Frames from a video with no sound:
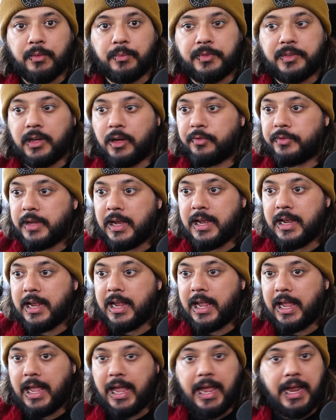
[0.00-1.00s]
themselves
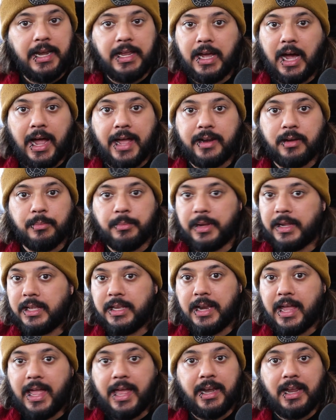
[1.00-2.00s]
any item
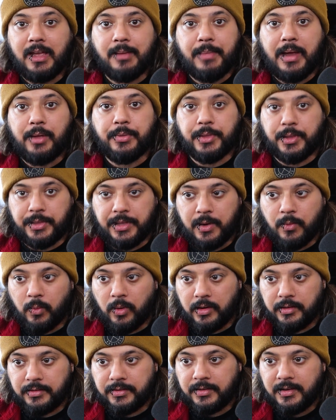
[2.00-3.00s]
in any amount that they
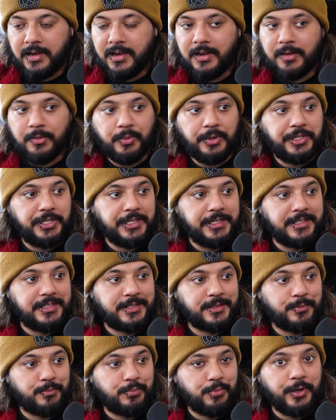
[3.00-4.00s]
want, which
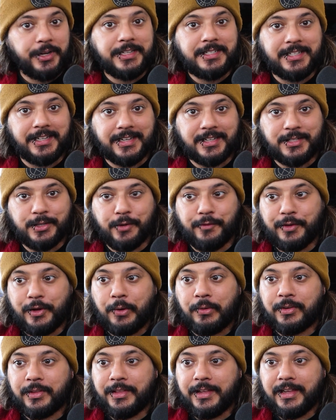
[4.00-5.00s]
is pretty sick. So if you go
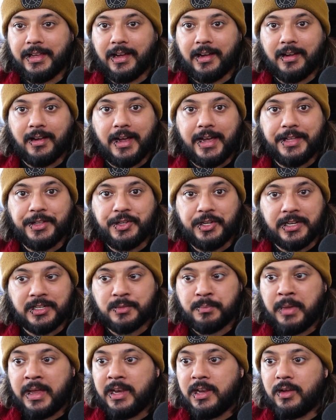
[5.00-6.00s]
into the AGS
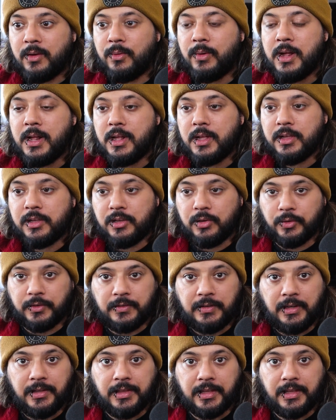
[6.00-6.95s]
menu, you'll see